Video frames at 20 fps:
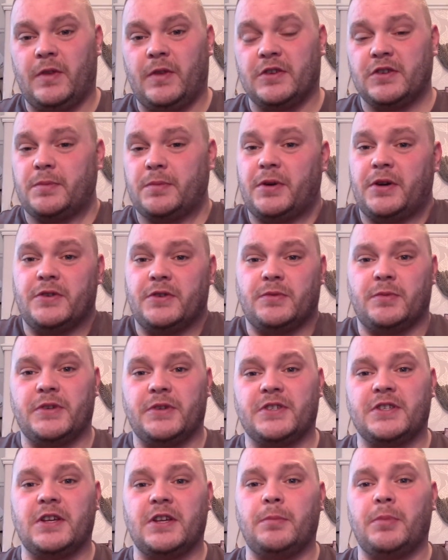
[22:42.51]
I suppose
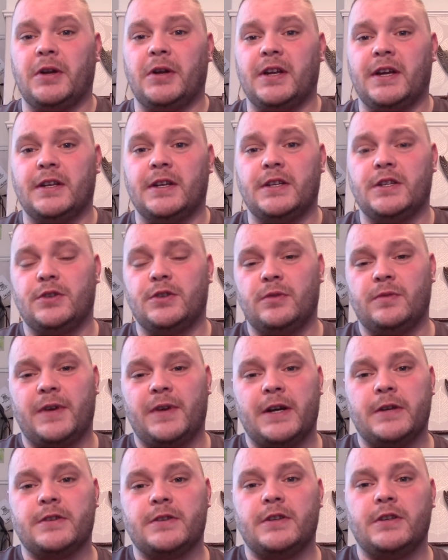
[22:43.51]
we'll see by the end of
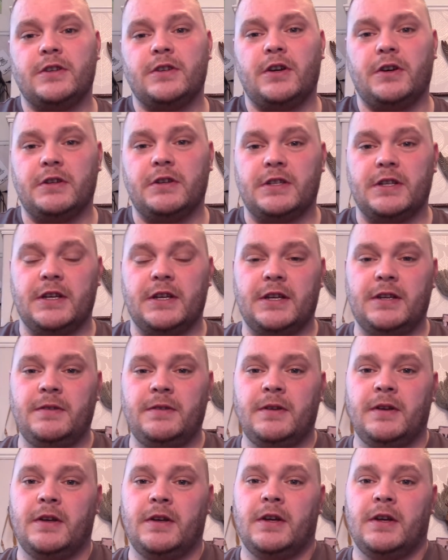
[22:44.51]
2019